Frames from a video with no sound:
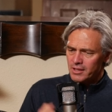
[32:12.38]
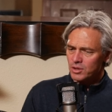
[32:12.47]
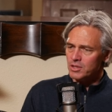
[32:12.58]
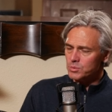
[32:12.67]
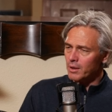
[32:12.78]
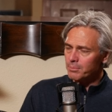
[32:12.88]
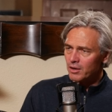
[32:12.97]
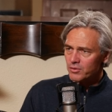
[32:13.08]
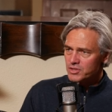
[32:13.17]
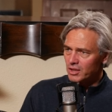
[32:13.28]
And so it's one
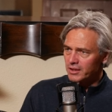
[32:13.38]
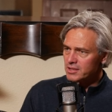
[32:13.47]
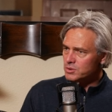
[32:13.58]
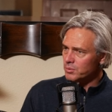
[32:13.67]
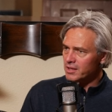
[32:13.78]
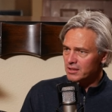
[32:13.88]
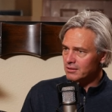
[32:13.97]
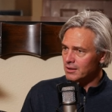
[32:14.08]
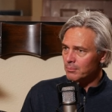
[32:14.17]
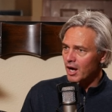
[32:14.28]
part resilience with
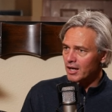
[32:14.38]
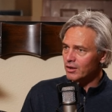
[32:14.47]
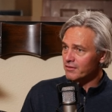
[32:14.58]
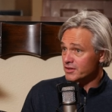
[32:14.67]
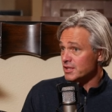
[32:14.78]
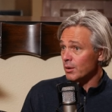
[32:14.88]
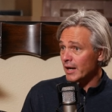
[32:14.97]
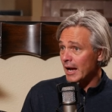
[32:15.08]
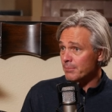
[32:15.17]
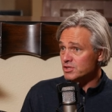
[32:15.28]
the motto of it's not
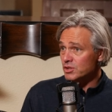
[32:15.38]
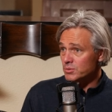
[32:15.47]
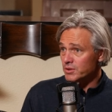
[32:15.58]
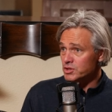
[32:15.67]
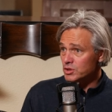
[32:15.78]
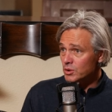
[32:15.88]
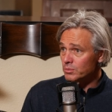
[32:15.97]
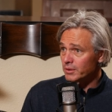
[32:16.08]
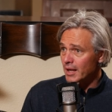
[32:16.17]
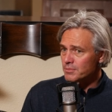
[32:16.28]
what happens to you, it's what you do
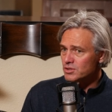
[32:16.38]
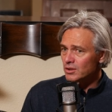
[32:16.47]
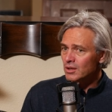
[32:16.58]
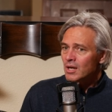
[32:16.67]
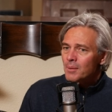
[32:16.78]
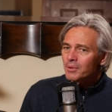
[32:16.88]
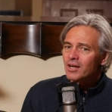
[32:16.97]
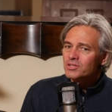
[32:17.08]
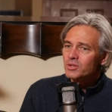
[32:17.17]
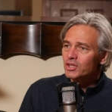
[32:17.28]
with what happens to you,
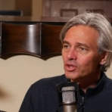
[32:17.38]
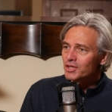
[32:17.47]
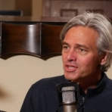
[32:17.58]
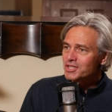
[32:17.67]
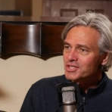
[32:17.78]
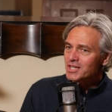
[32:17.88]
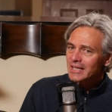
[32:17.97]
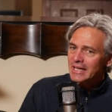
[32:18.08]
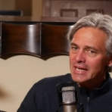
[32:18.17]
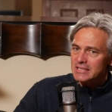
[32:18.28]
but also encourages
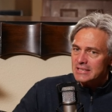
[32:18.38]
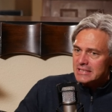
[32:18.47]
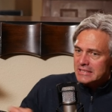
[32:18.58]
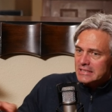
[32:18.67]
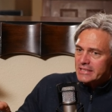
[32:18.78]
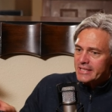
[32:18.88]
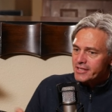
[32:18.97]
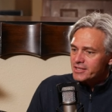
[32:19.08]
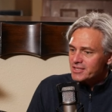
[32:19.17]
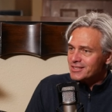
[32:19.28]
the kids to
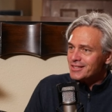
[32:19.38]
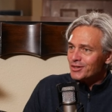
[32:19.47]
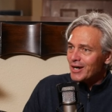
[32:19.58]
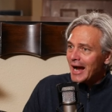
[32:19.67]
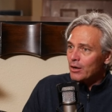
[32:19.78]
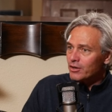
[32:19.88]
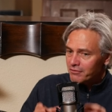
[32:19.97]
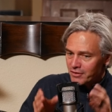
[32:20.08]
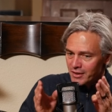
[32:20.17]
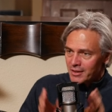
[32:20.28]
to steer out
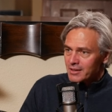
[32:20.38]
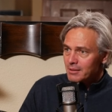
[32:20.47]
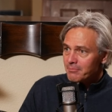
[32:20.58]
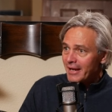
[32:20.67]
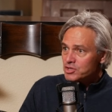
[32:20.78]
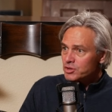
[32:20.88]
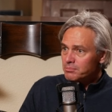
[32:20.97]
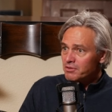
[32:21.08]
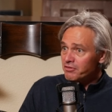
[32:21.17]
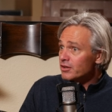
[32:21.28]
of the
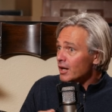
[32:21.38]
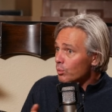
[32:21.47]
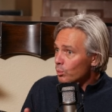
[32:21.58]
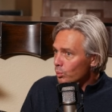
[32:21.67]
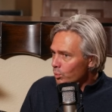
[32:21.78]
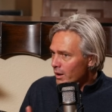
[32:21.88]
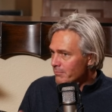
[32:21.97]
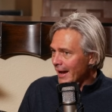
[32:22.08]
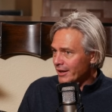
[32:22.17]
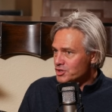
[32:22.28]
mainstream to figure out
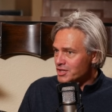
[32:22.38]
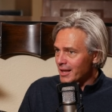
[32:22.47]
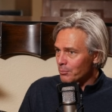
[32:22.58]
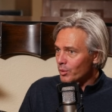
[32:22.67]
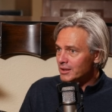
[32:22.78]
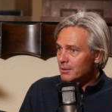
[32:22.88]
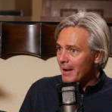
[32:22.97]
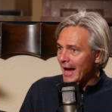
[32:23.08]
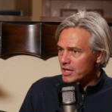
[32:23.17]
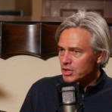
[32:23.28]
what matters to them, what yeah. their
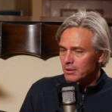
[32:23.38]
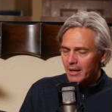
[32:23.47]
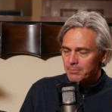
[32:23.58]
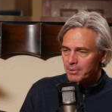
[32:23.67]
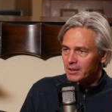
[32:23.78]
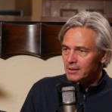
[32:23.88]
passion. How are they